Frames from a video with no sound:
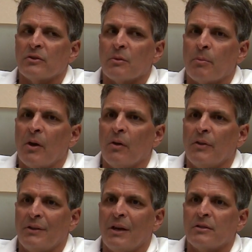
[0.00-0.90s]
there's a pill
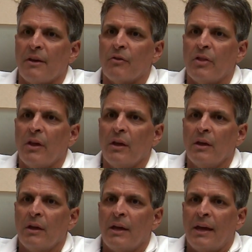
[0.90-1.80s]
that does everything.
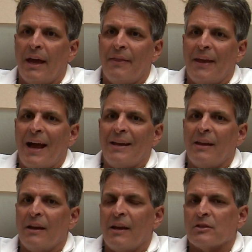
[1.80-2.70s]
And the
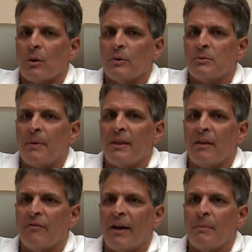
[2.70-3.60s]
idea has always been
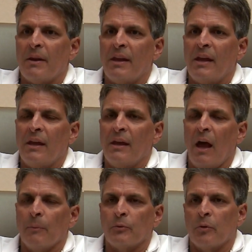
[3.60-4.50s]
that vitamin D
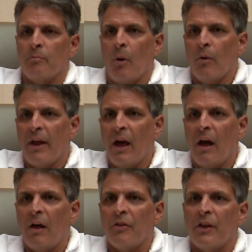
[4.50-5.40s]
helps with bone
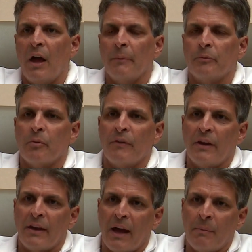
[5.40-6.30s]
health, it helps
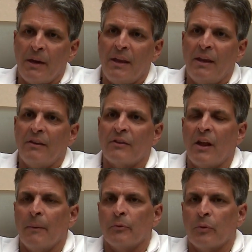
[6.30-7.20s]
prevent diabetes, it
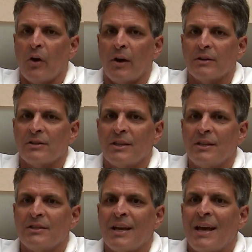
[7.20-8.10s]
helps with heart
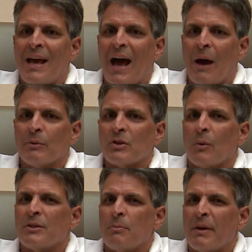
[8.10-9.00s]
disease. I was
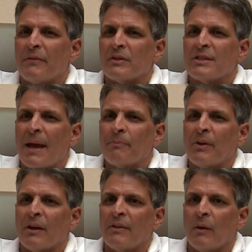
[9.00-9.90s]
always a bit of a
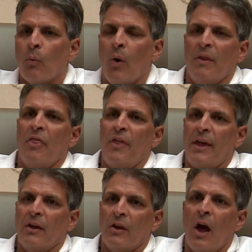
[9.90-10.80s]
skeptic that one
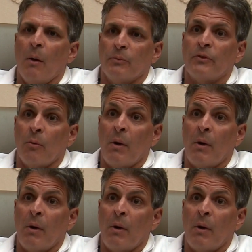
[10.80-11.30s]
thing could help so